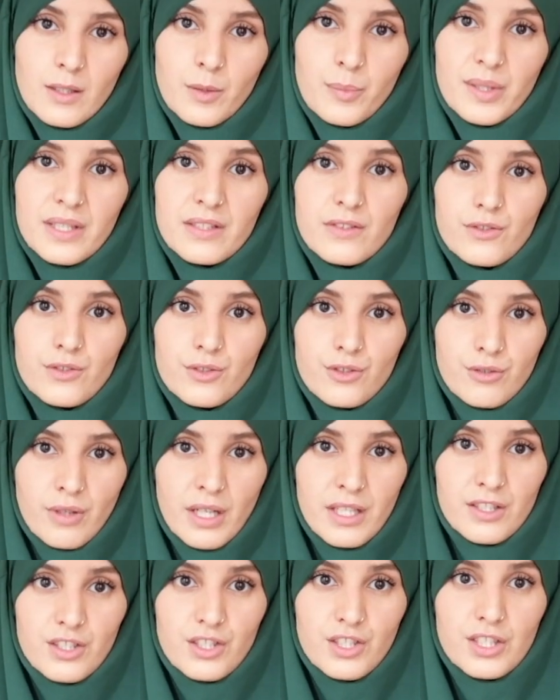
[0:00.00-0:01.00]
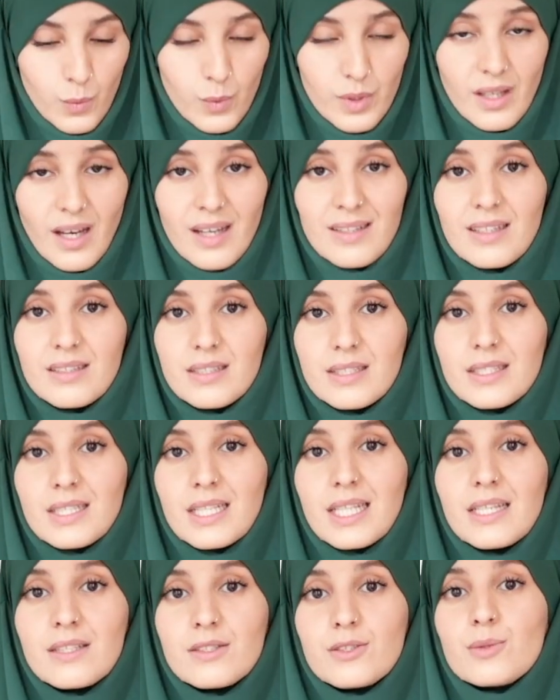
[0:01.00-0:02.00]
up and stretch without
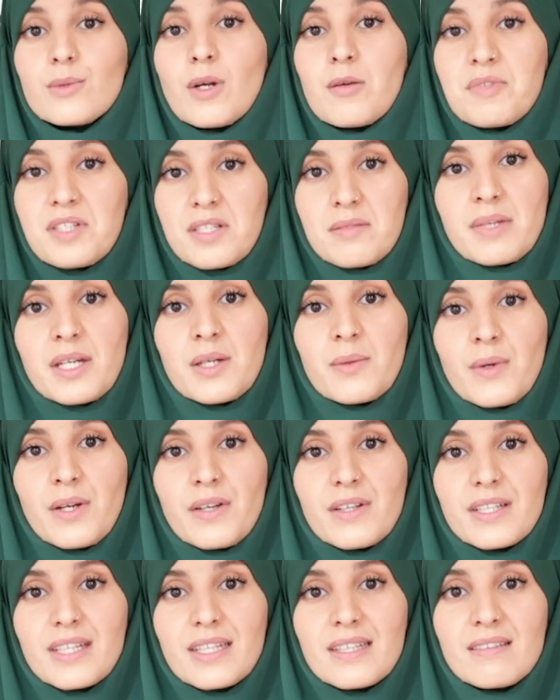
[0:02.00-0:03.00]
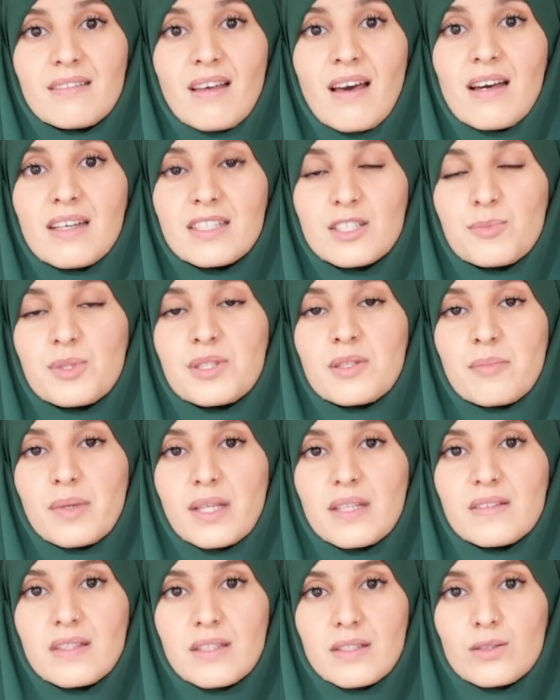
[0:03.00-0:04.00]
necessarily interrupting my work, and that has been
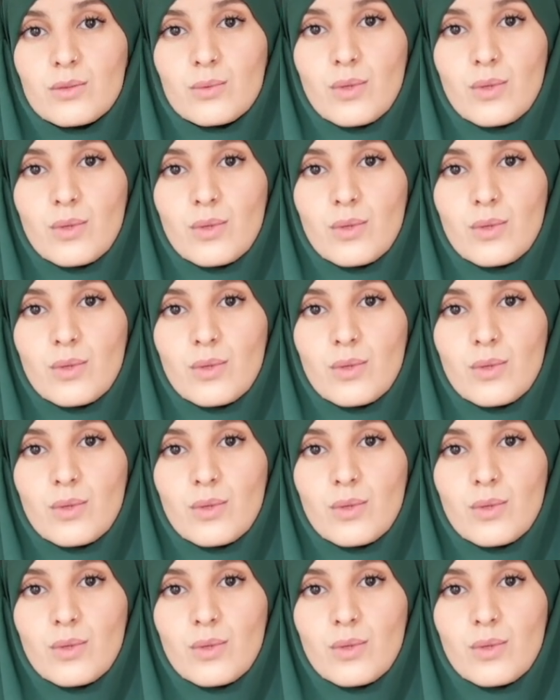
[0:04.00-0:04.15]
amazing as